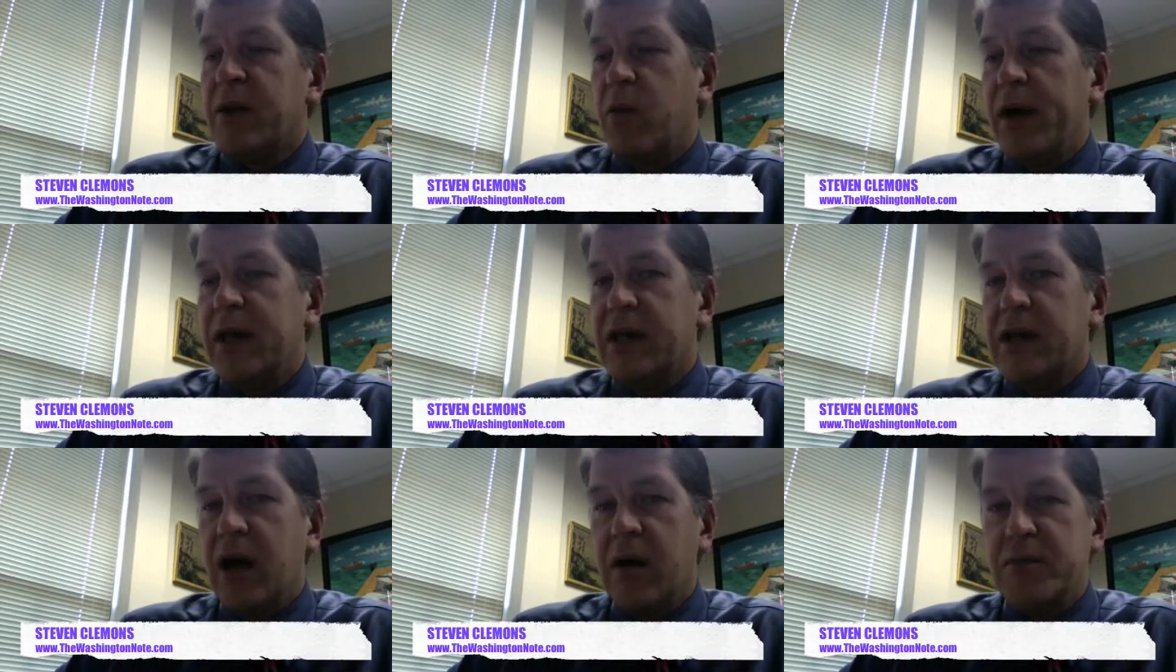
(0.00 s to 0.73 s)
When
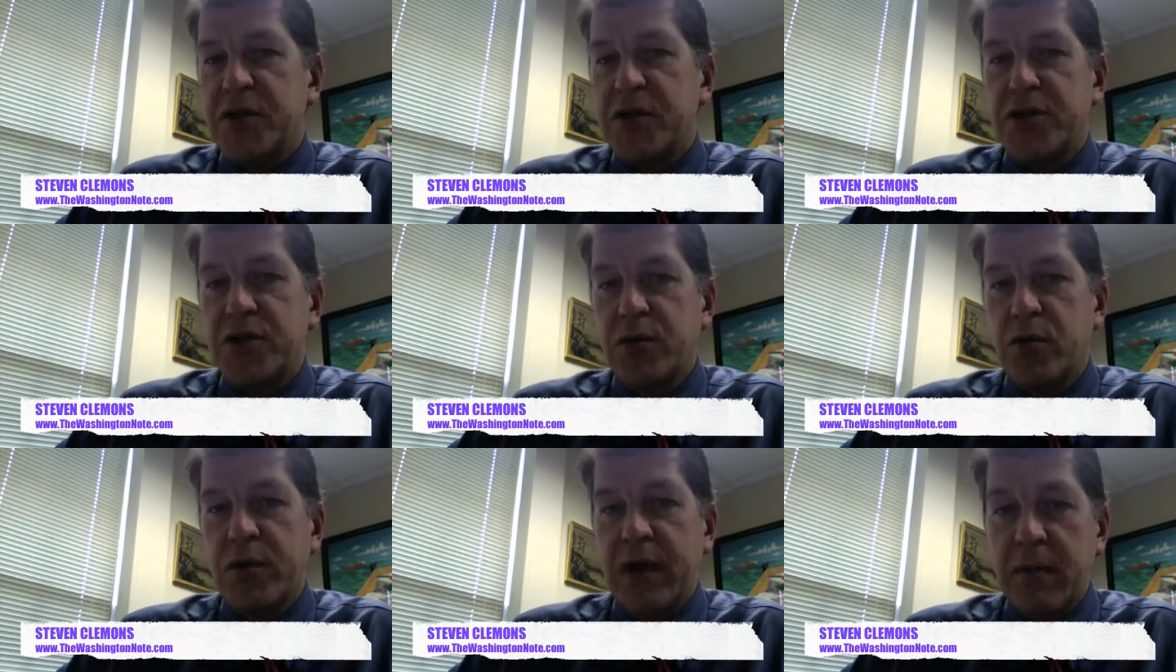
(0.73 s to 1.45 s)
it comes
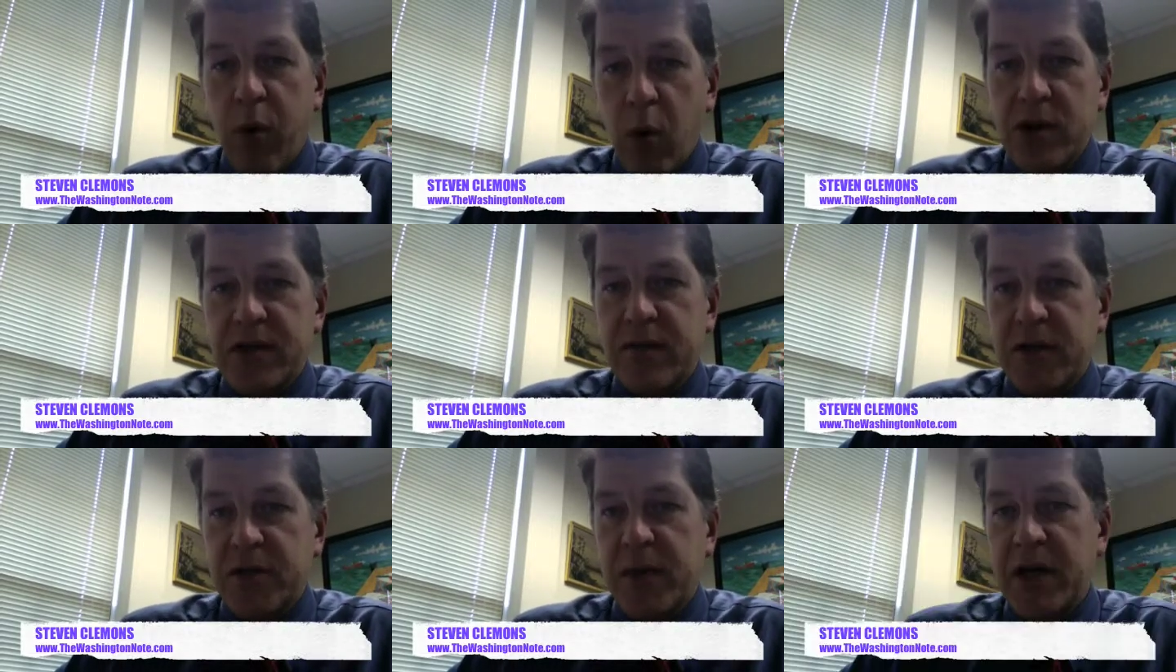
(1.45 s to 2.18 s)
to the importance of
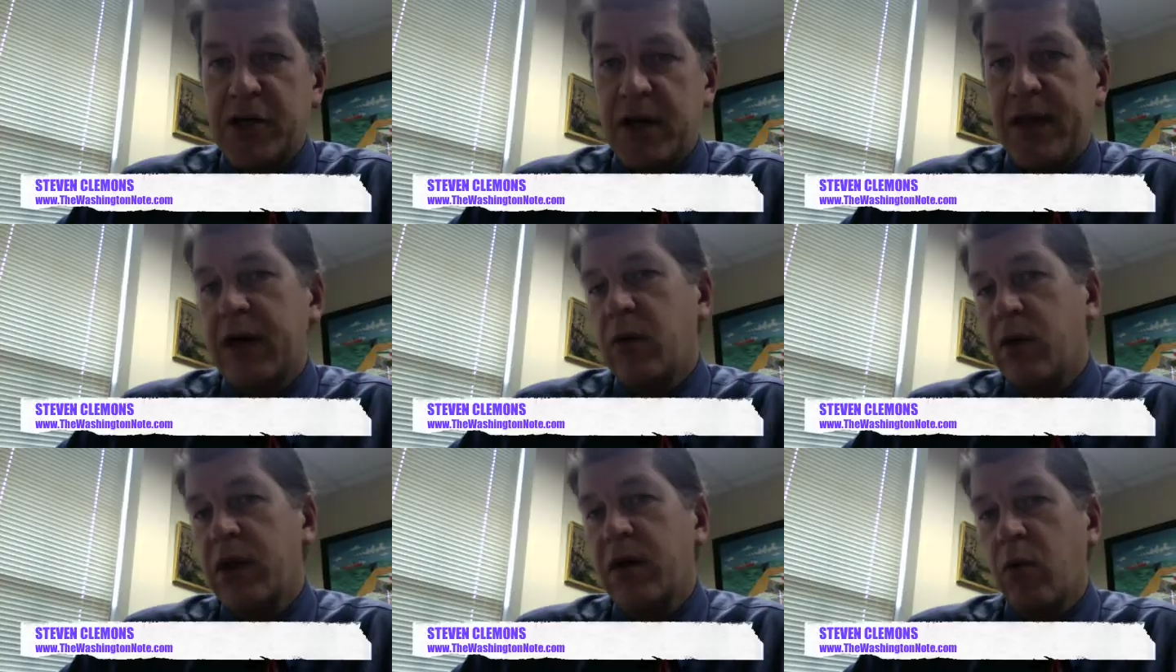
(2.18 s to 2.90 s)
the speech, I think
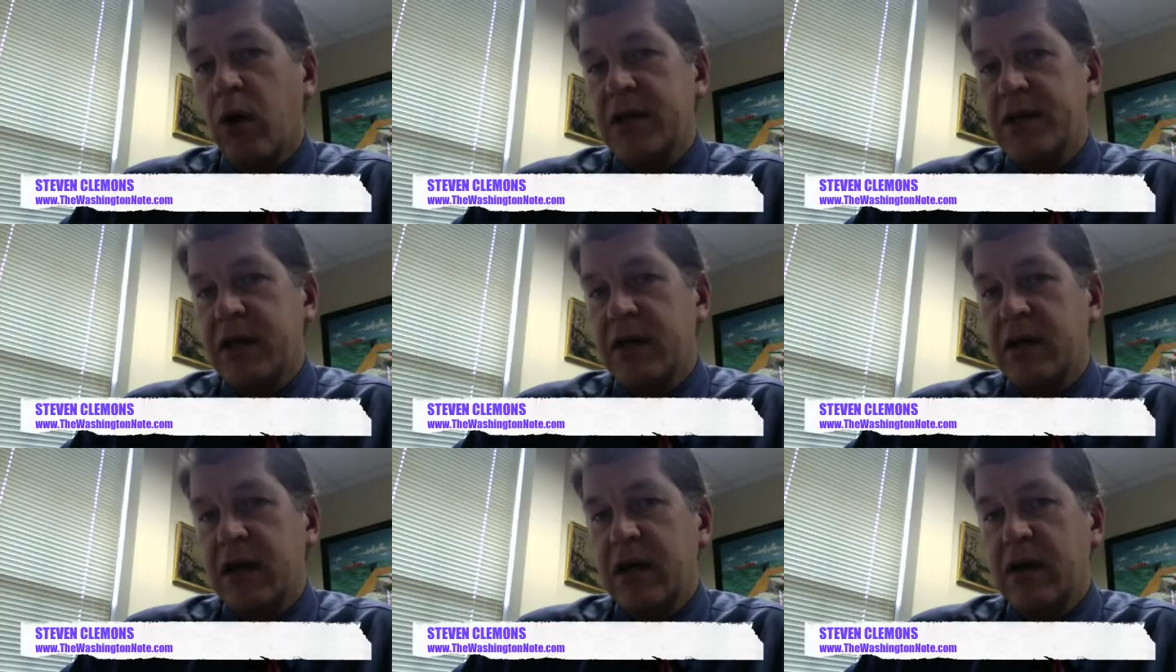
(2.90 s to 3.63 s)
it really was
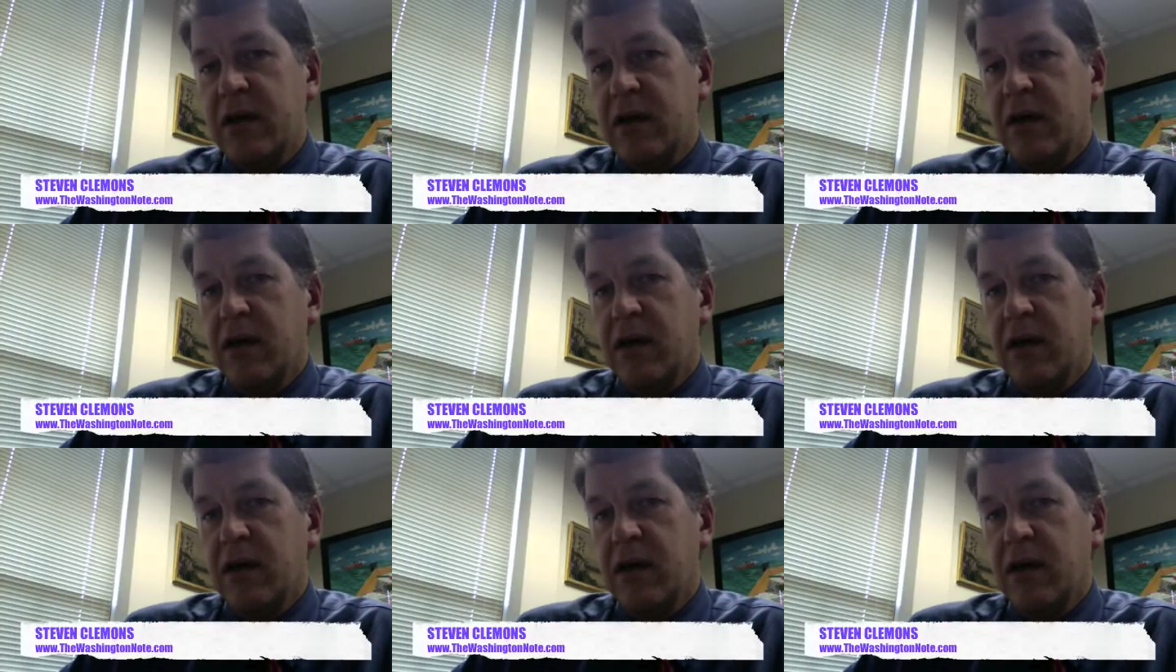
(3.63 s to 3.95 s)
in